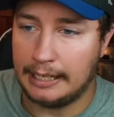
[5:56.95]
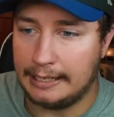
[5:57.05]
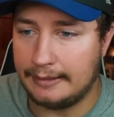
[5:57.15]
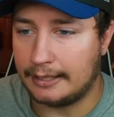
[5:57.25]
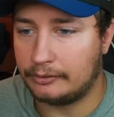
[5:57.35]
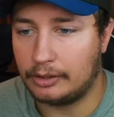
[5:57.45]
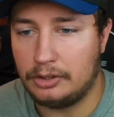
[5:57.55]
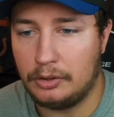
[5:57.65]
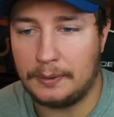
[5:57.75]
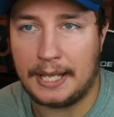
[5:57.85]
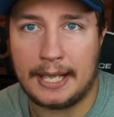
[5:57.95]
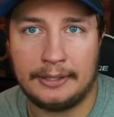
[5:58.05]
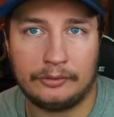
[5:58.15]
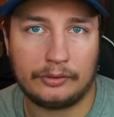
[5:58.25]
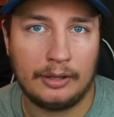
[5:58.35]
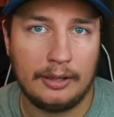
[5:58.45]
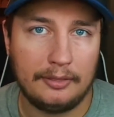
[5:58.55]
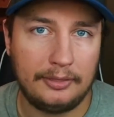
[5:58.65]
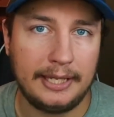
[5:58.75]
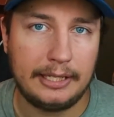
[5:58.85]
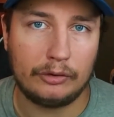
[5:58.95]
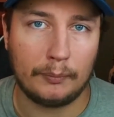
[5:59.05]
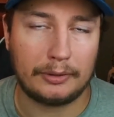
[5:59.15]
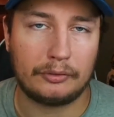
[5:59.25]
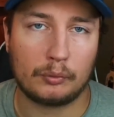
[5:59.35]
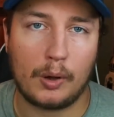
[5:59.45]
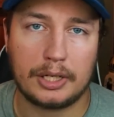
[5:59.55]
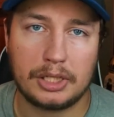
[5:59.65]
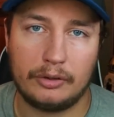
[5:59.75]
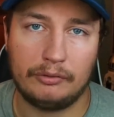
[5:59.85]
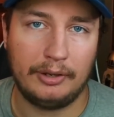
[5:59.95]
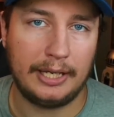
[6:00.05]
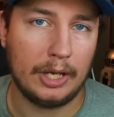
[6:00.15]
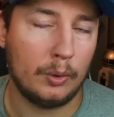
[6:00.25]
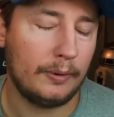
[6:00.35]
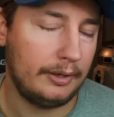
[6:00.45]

And that's going to do it, guys. Thank you so much for watching this video.